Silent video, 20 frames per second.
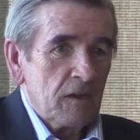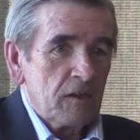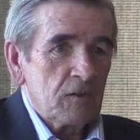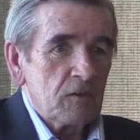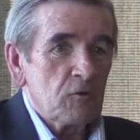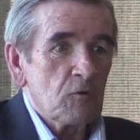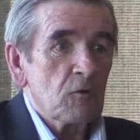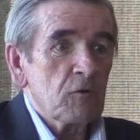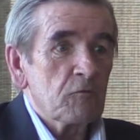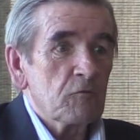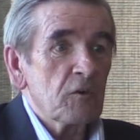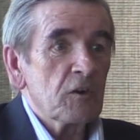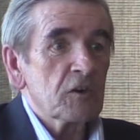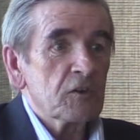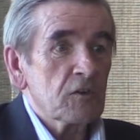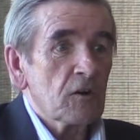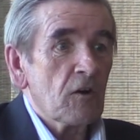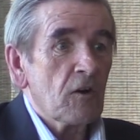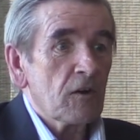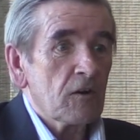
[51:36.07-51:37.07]
you're
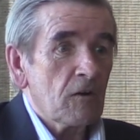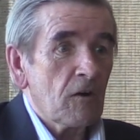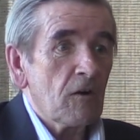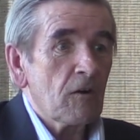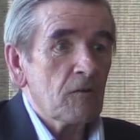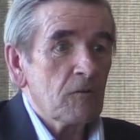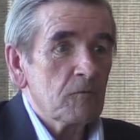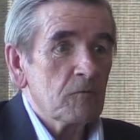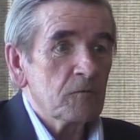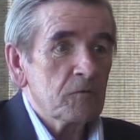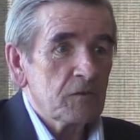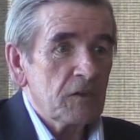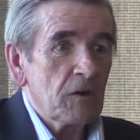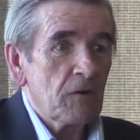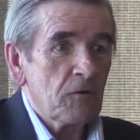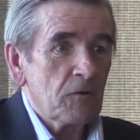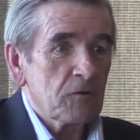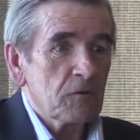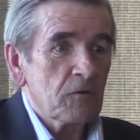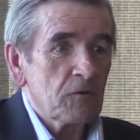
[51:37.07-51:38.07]
infringing on our
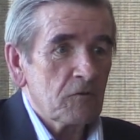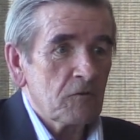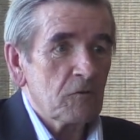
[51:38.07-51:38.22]
territories,